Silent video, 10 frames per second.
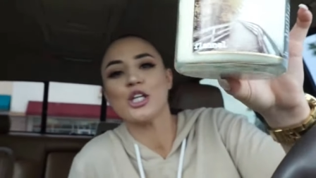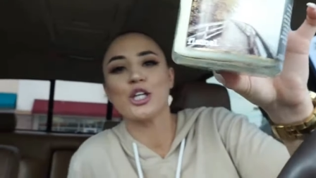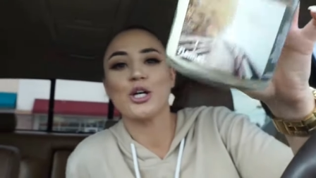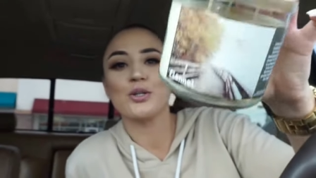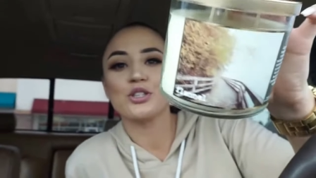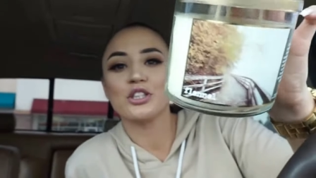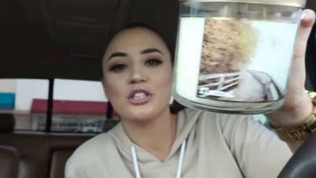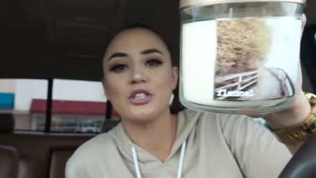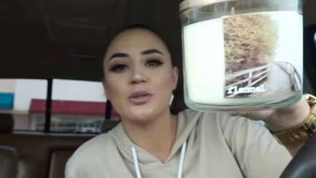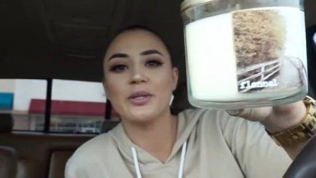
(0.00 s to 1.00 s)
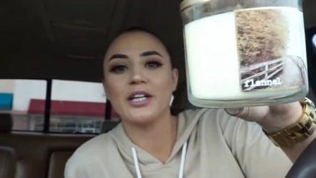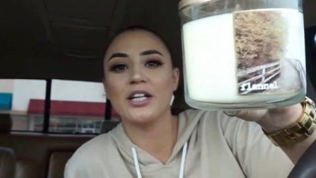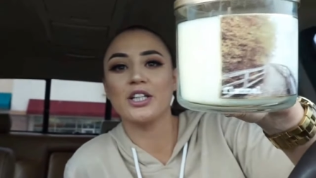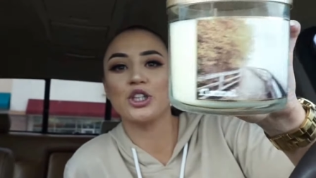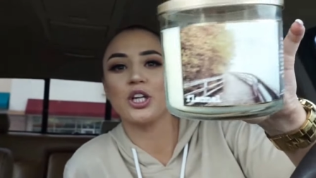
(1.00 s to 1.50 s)
You know, just doing
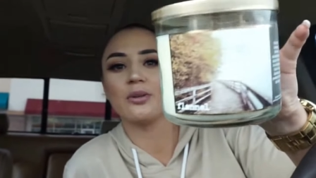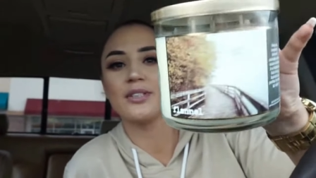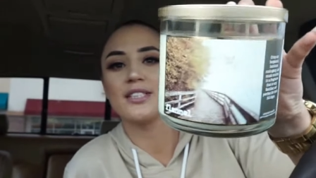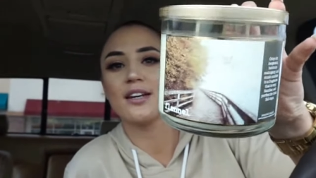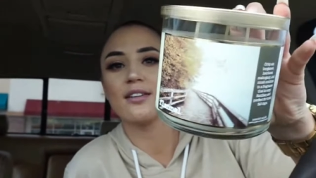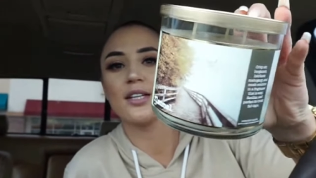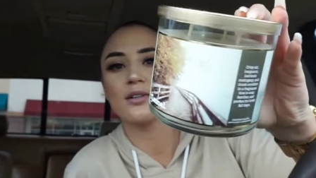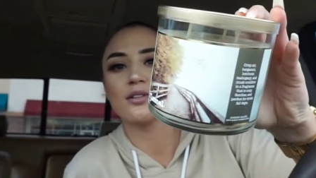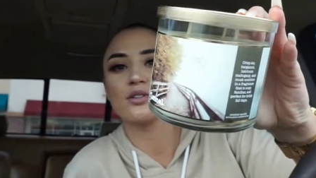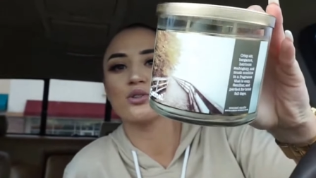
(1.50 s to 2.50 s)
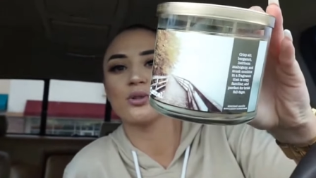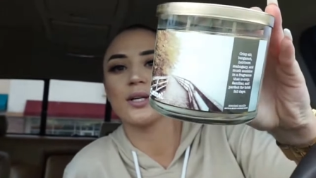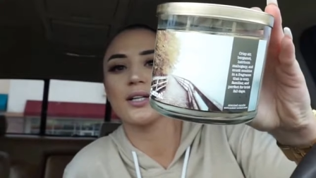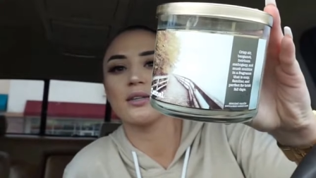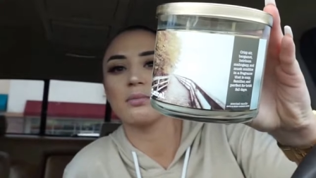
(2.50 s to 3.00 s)
a show and tell here in the
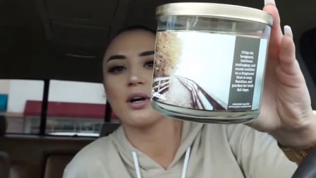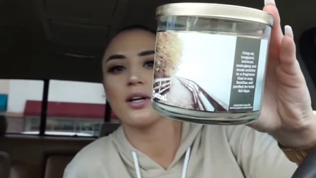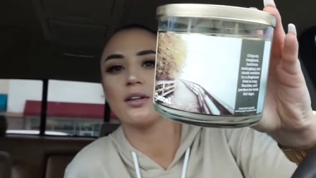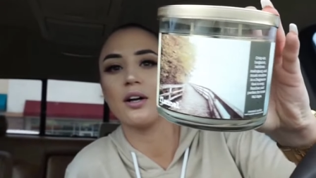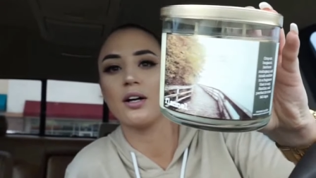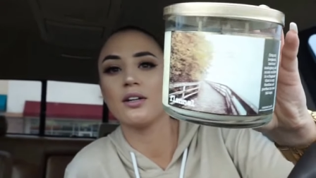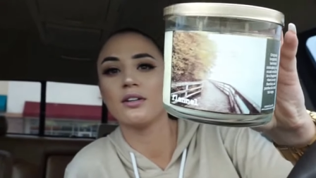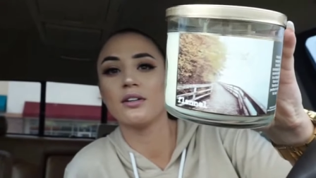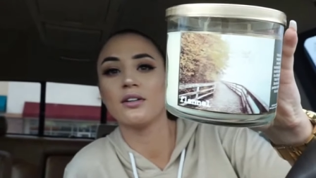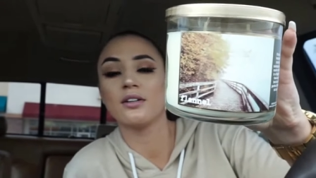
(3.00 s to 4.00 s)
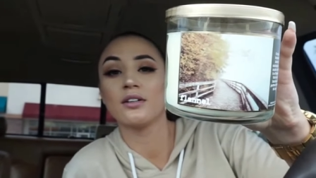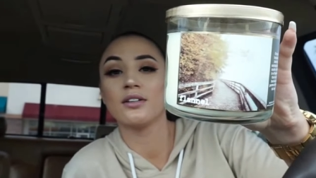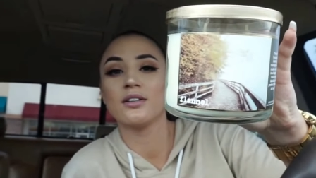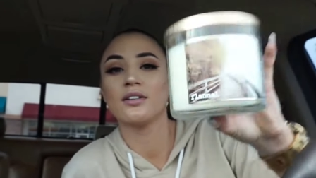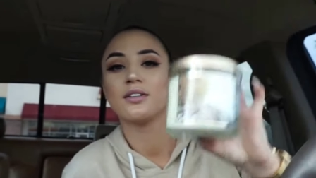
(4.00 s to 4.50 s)
truck in the parking lot.
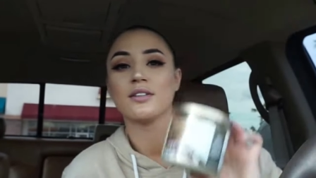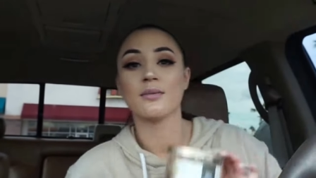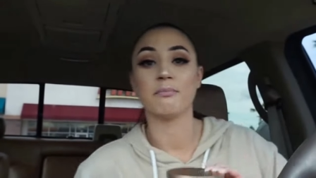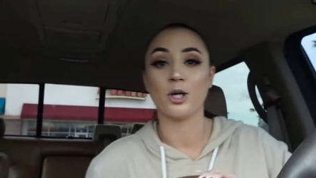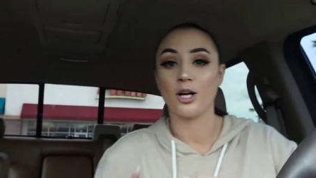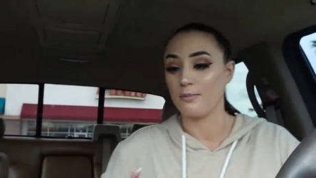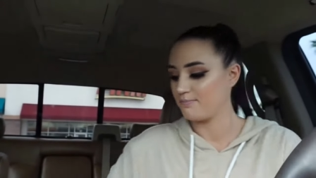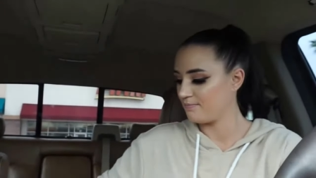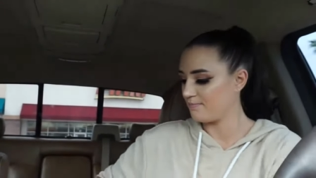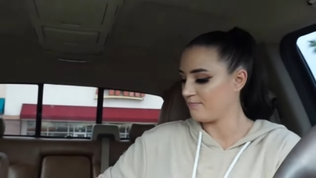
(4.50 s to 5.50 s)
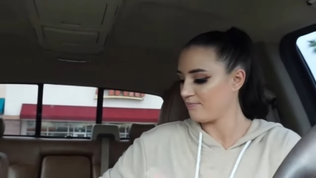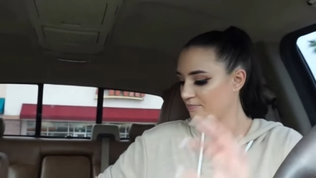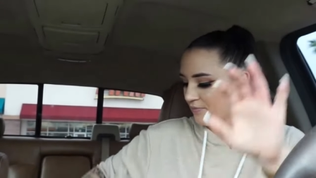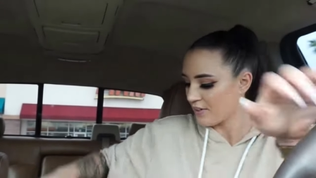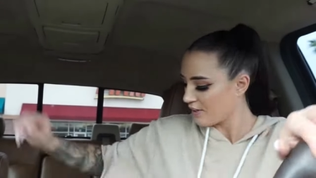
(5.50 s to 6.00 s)
Bomb.
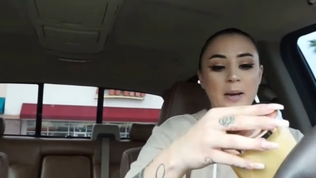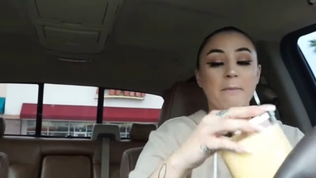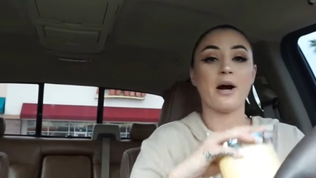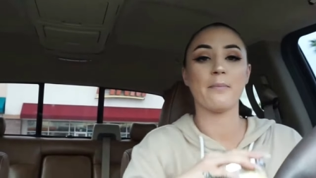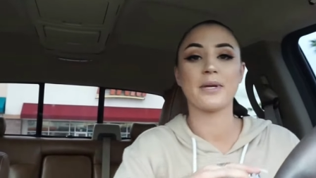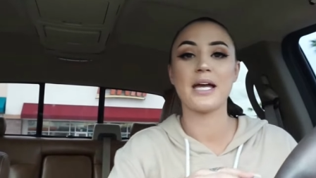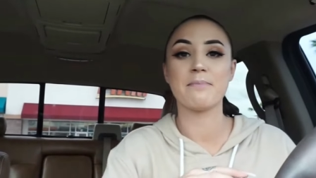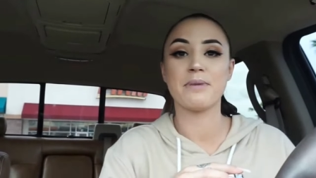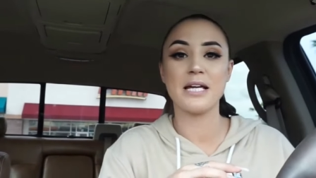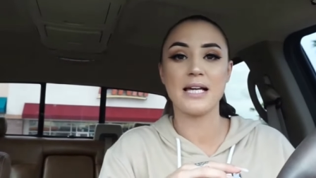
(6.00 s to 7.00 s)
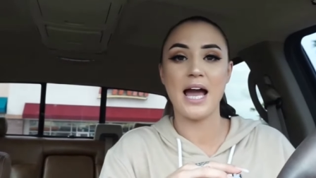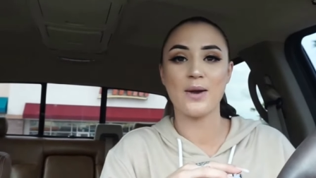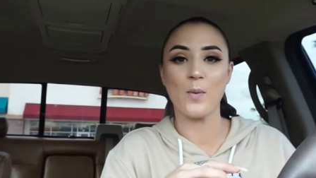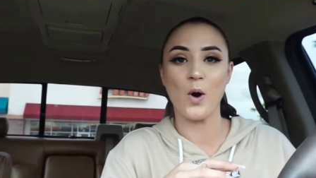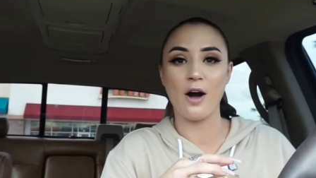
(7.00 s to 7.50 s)
Pumpkin
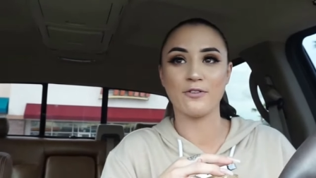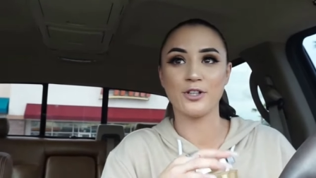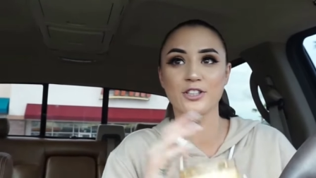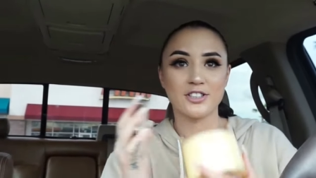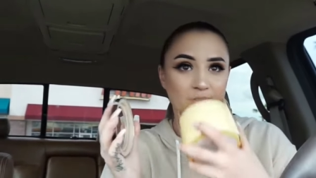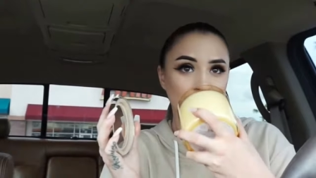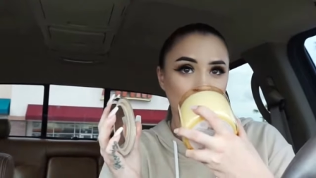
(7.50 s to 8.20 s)
pecan waffles.